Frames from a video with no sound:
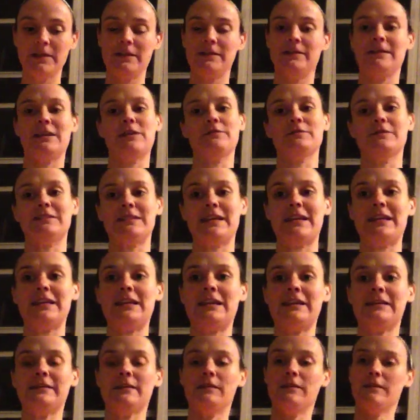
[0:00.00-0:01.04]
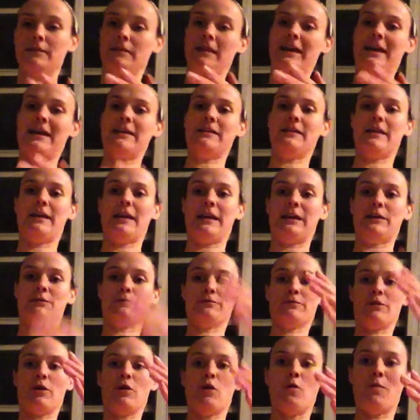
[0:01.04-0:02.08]
Now say it like a
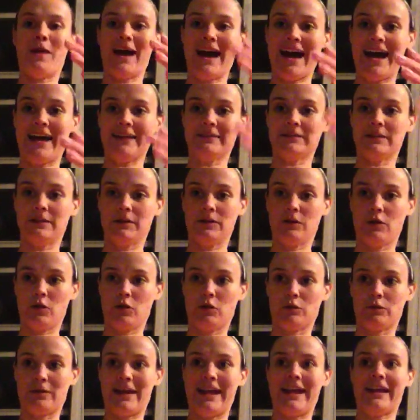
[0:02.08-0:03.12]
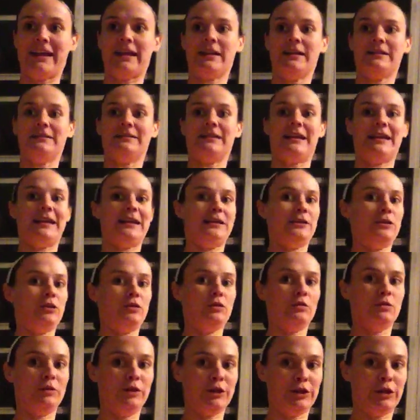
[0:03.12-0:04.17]
robot.
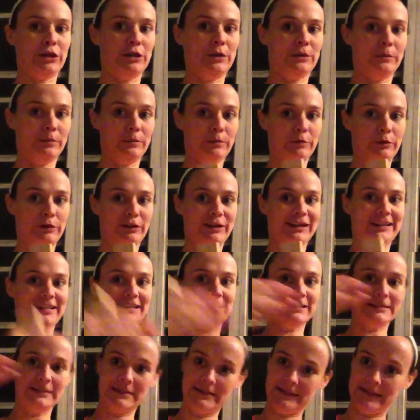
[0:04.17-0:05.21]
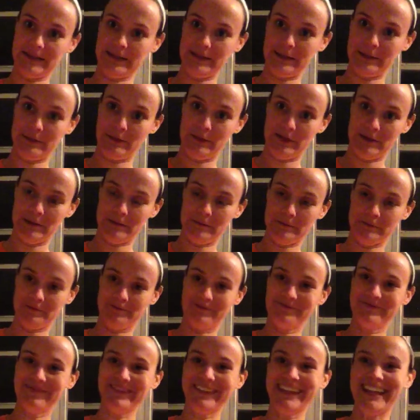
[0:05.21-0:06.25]
Rectangular prism.
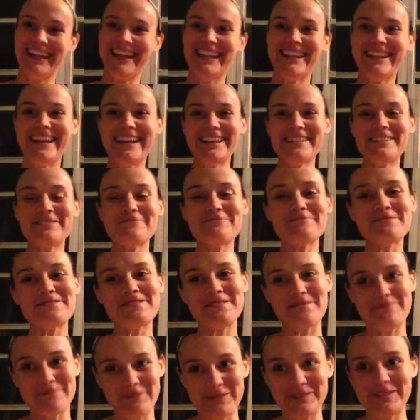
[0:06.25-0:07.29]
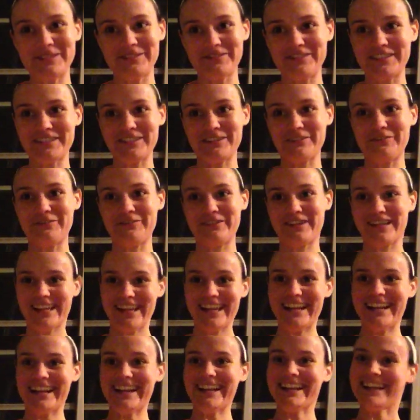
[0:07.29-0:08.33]
That's the one that most of us are
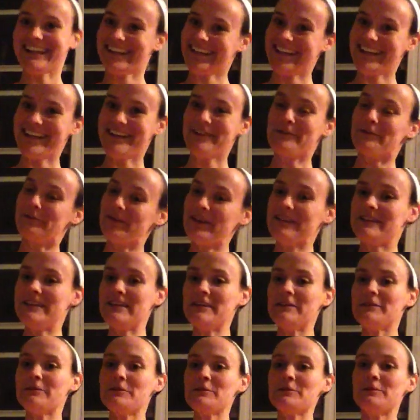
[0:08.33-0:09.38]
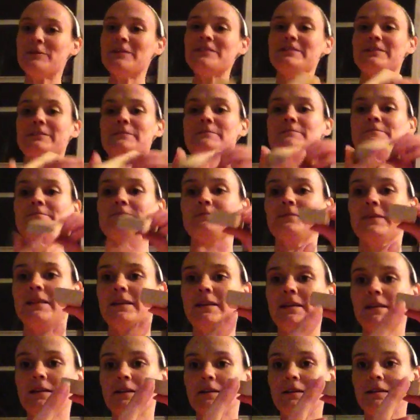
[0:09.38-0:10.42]
forgetting. Rectangular prism.
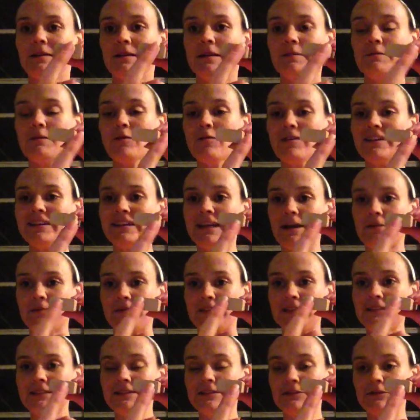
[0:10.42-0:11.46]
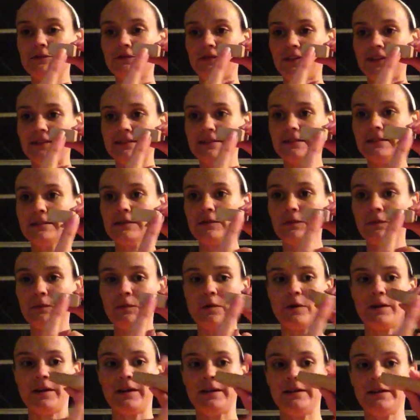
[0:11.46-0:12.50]
I'm going to count these two faces.
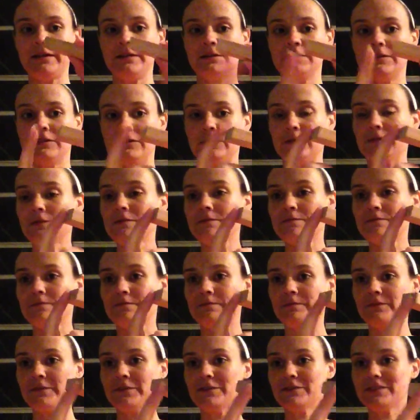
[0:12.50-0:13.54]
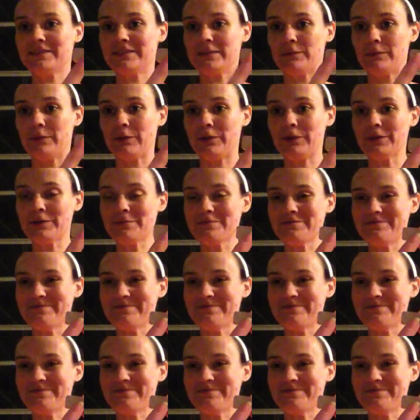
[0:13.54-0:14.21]
1, 2. They're similar.